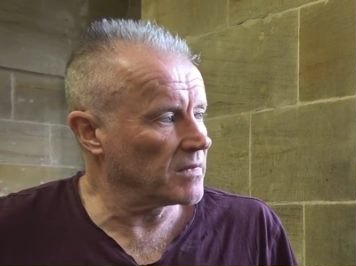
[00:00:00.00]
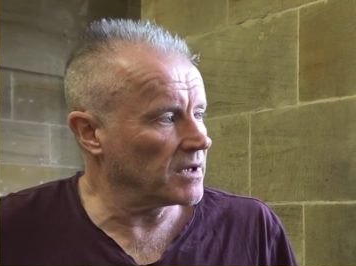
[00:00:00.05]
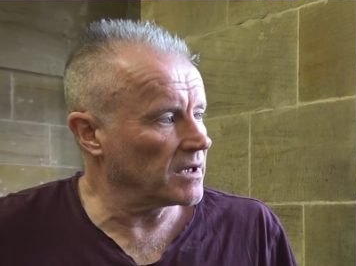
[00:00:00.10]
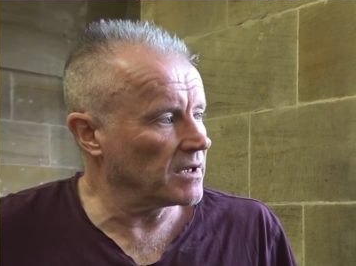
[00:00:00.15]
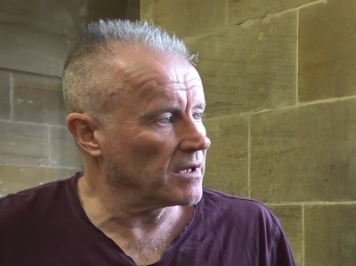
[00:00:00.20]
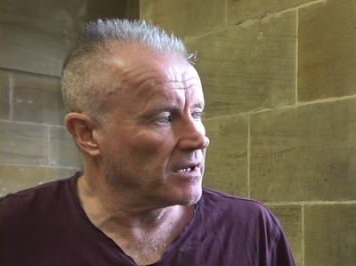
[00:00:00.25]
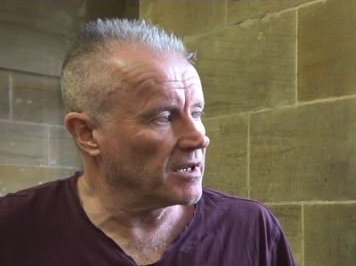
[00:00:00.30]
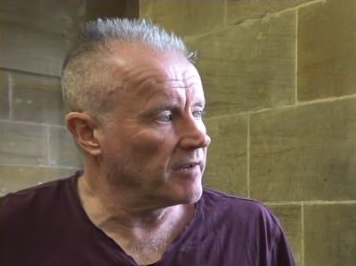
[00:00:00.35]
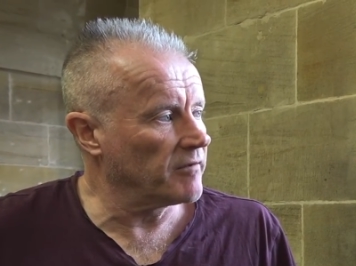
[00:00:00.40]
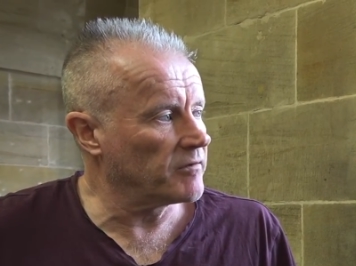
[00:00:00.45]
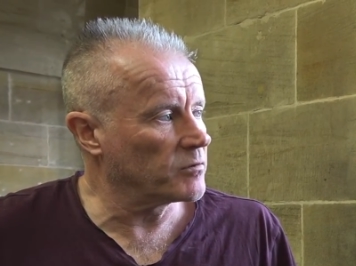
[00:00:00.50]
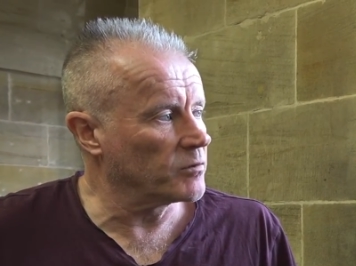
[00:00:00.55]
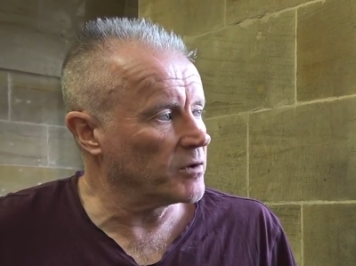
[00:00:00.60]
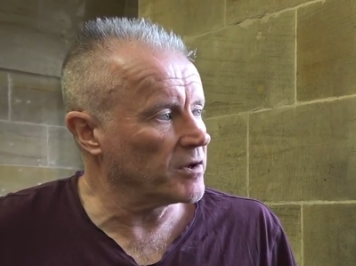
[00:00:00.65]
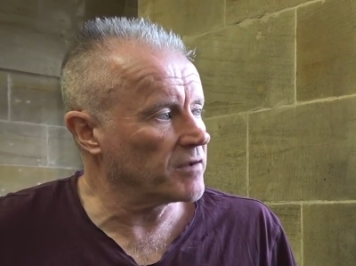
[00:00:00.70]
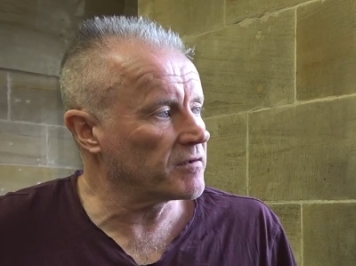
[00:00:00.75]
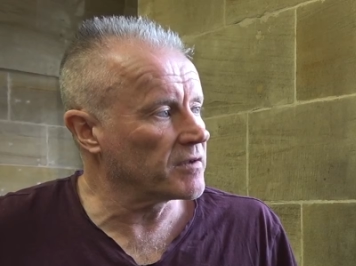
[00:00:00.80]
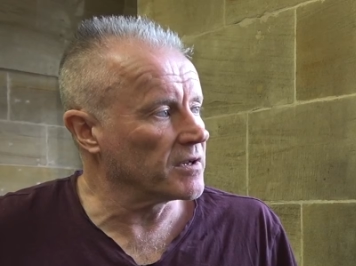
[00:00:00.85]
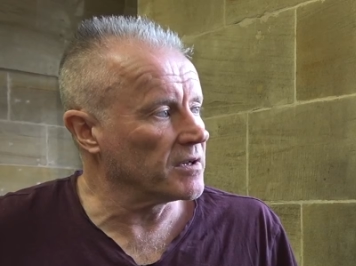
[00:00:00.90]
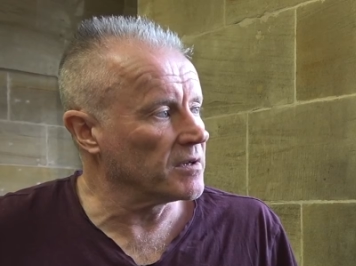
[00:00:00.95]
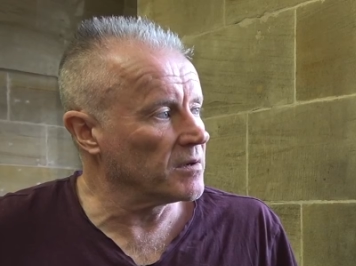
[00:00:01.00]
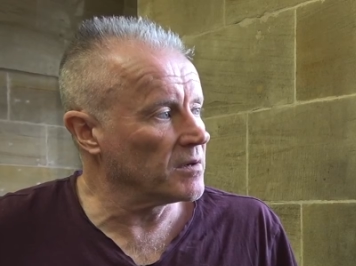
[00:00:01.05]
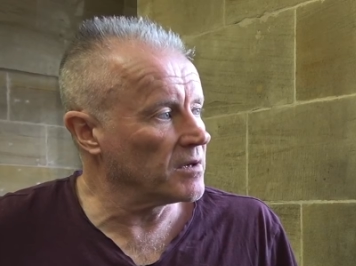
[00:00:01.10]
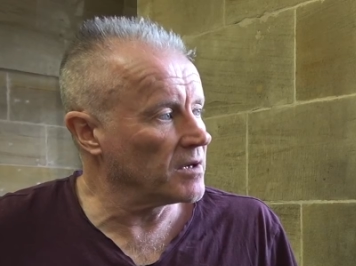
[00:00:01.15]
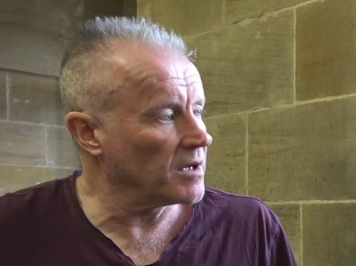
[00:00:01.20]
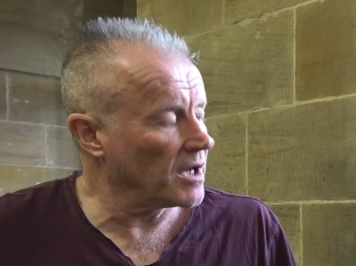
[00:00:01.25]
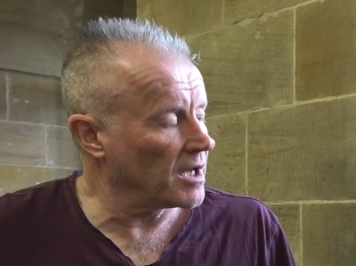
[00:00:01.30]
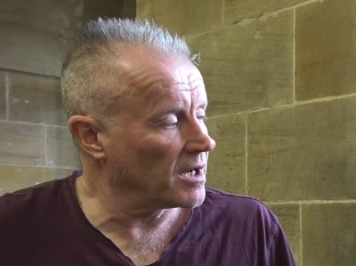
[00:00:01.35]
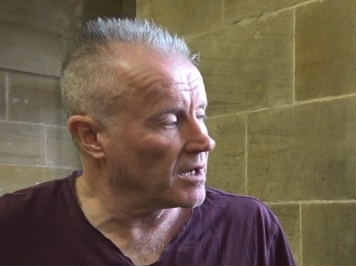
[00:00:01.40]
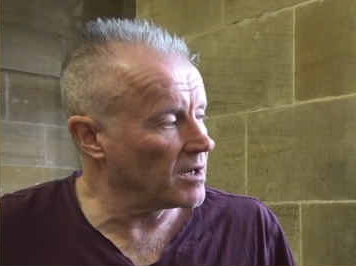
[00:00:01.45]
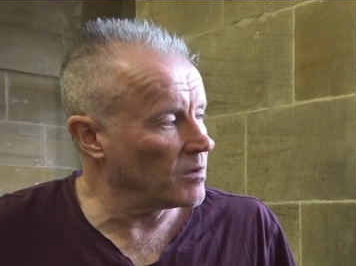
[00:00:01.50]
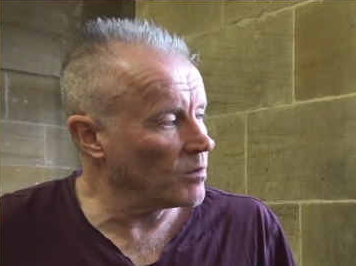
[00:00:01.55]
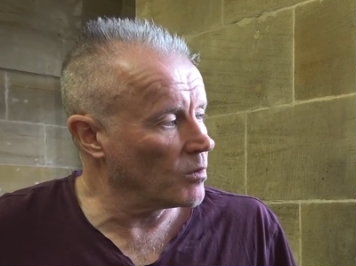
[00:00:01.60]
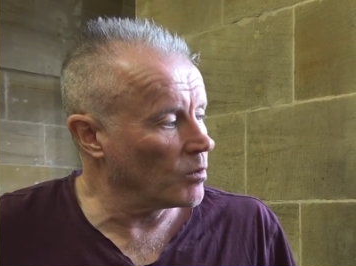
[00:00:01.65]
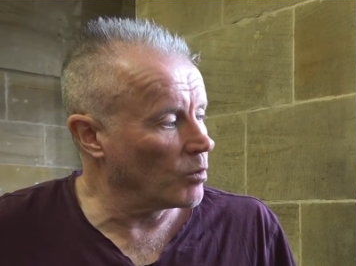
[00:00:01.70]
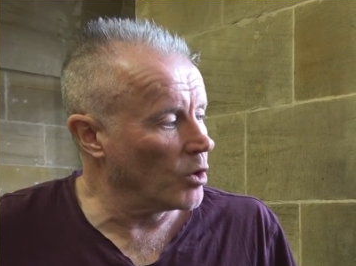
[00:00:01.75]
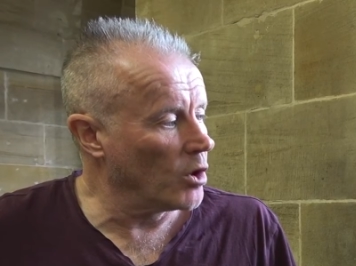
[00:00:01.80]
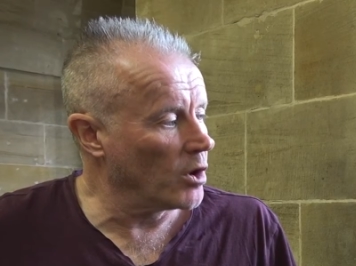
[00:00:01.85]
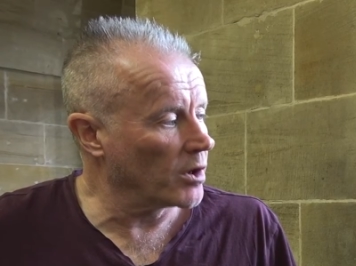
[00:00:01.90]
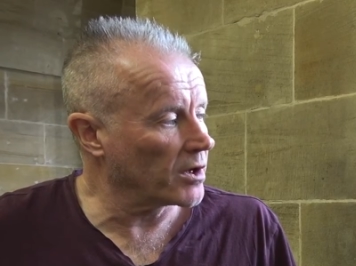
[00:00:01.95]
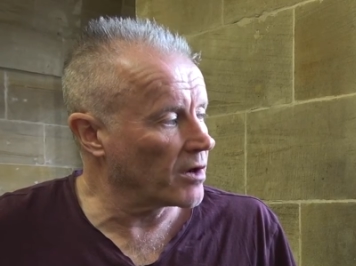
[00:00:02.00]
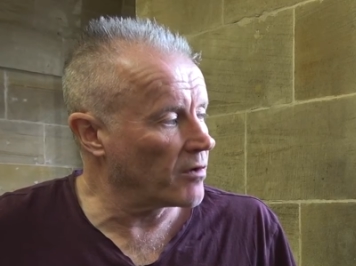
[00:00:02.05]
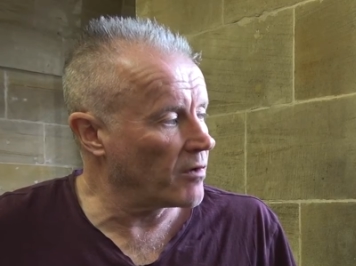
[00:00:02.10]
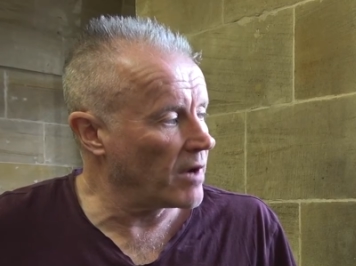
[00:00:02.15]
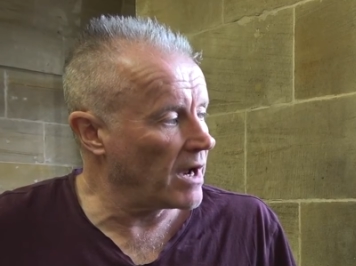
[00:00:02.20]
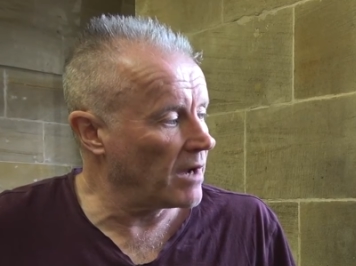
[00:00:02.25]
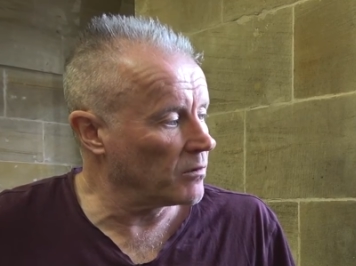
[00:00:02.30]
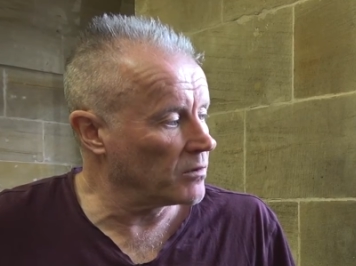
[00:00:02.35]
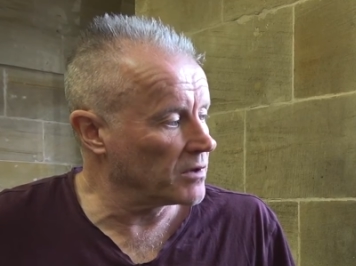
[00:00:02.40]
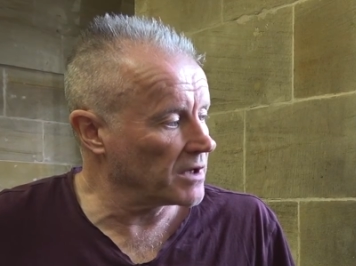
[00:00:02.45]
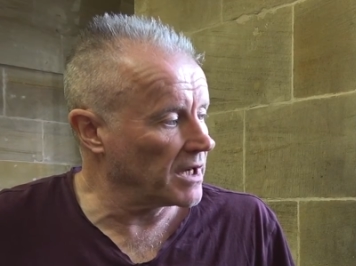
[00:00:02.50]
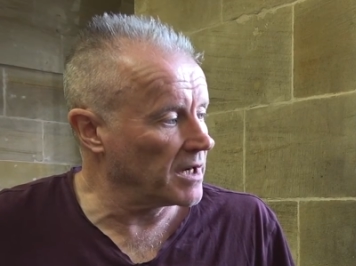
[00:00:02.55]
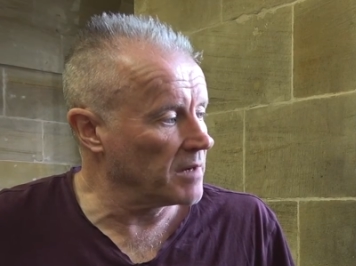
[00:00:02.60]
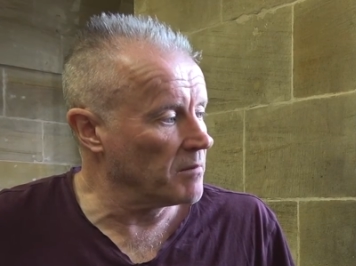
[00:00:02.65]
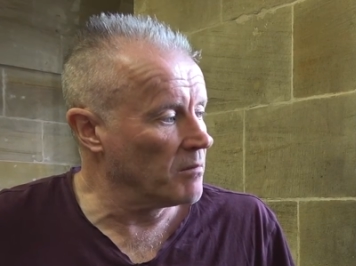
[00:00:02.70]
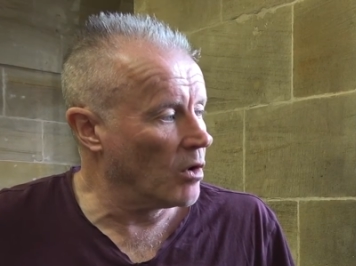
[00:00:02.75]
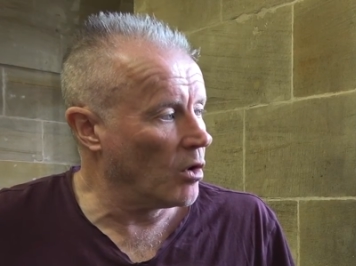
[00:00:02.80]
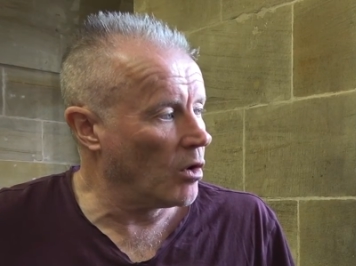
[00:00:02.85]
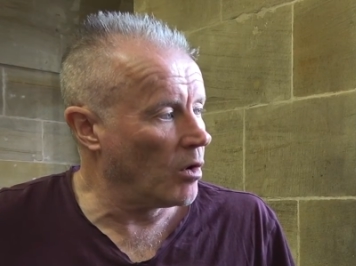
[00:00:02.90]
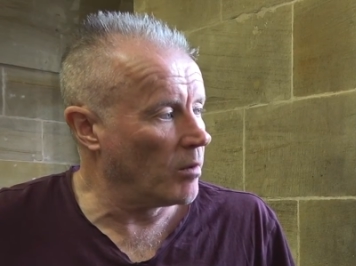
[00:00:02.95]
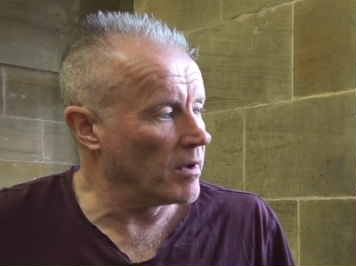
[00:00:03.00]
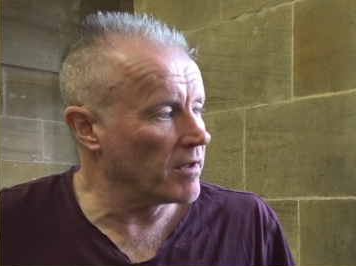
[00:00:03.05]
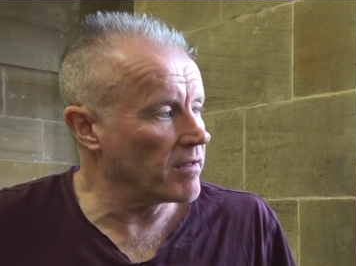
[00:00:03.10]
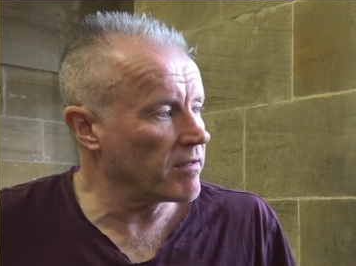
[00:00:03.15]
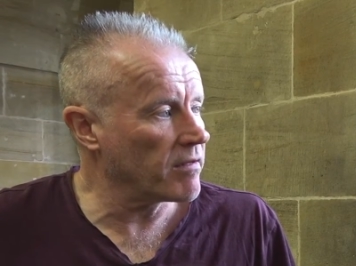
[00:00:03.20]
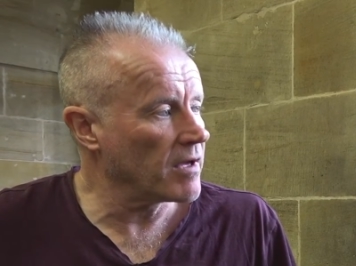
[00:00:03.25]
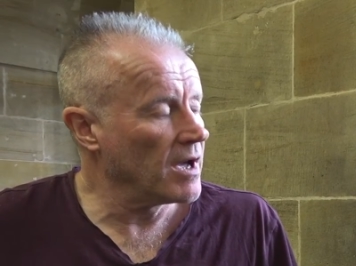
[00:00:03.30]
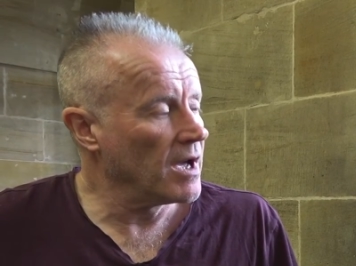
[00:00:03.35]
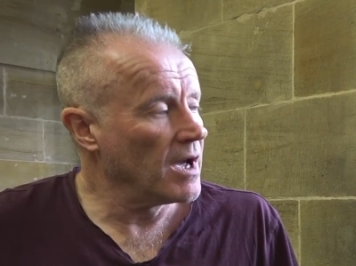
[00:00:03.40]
lived with and worked around in Morpeth,